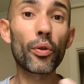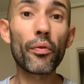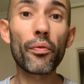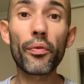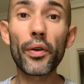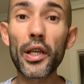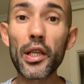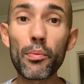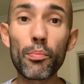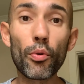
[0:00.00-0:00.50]

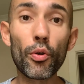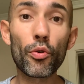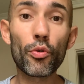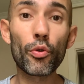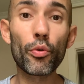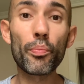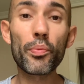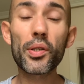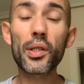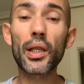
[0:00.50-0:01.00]
Facebook
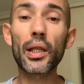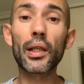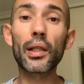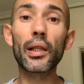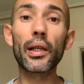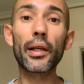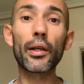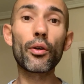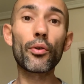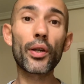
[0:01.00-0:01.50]
group saying
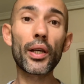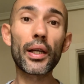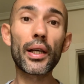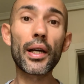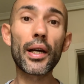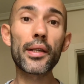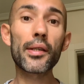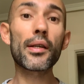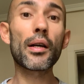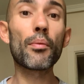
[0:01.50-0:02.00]
like, okay
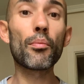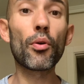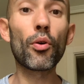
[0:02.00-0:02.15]
guys,